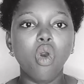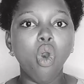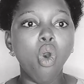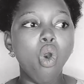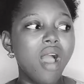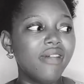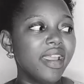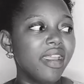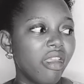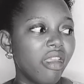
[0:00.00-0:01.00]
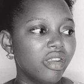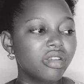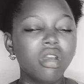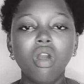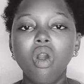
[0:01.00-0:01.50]
Or have I
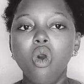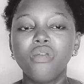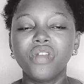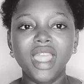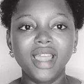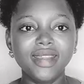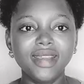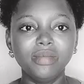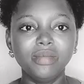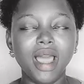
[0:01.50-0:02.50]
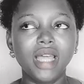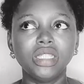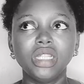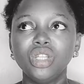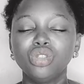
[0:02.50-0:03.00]
heard of a Ghanaian
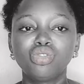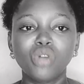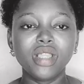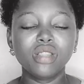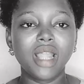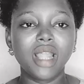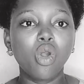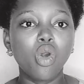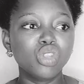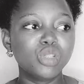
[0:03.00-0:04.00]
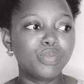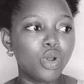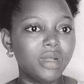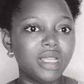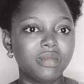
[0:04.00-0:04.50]
man trying to like cause
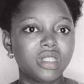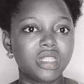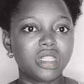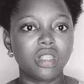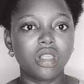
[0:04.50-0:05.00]
problems